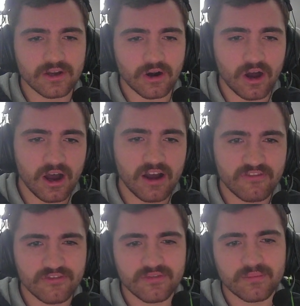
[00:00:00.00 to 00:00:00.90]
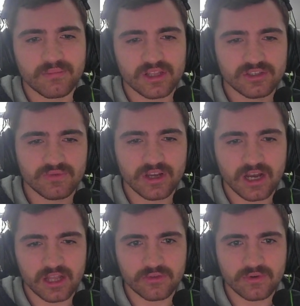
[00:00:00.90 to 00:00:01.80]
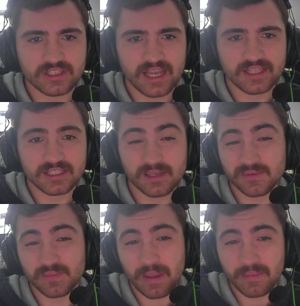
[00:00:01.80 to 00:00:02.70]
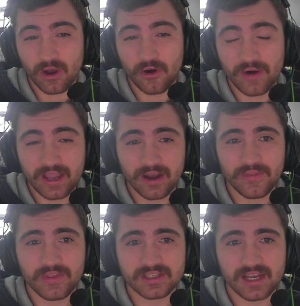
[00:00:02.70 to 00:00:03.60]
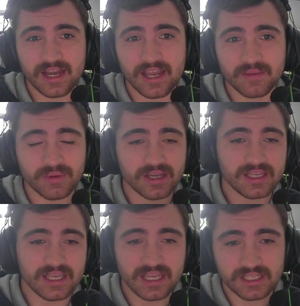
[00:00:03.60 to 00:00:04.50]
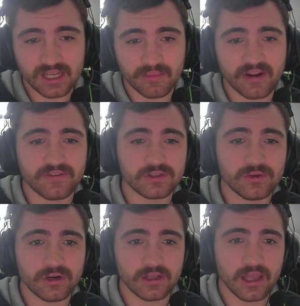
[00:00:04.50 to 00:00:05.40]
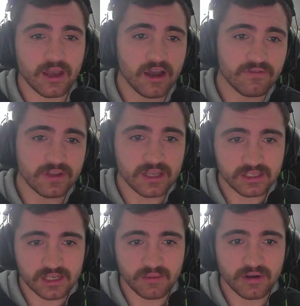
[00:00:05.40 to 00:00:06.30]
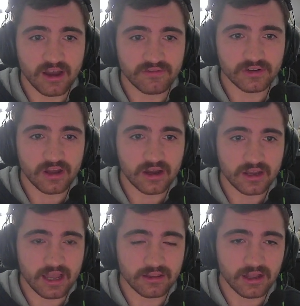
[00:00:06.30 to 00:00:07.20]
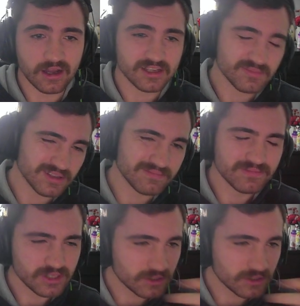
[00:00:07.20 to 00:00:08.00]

off. Plus 310 seems maybe alright on this guy, but he is coming off a 2-year layoff. He is coming off a knockout loss, but 2